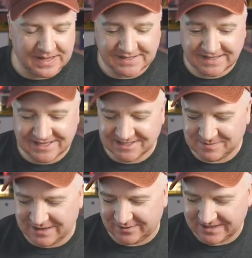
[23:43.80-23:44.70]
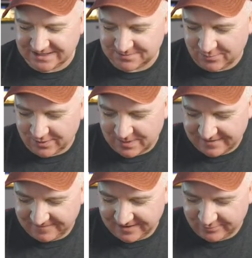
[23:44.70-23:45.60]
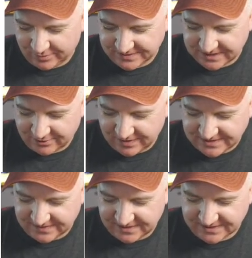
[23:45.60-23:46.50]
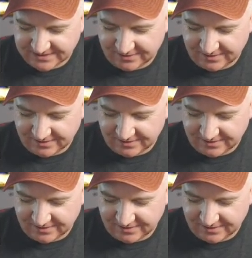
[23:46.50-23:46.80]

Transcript: is the spinner. This is one of my favorite ones. I created this